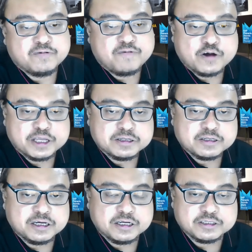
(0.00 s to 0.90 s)
or foreign
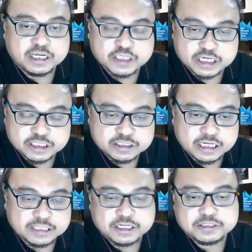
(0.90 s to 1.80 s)

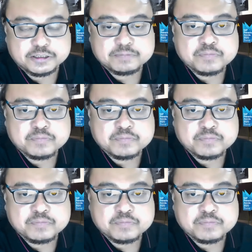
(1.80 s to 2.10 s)
transactions, etc.